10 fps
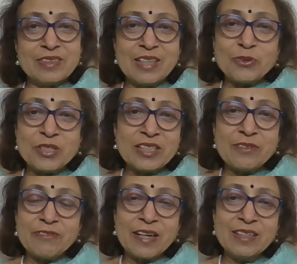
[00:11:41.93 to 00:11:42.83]
Now see
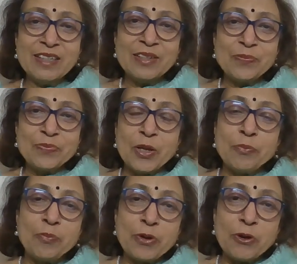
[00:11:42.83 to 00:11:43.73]
the fun?
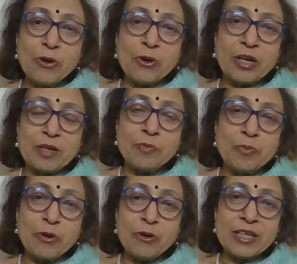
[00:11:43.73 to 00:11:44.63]
Broke.
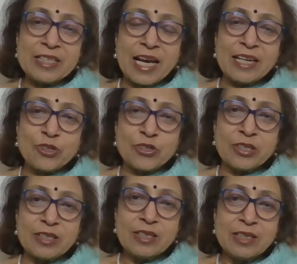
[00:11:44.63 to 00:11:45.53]
Broke is action.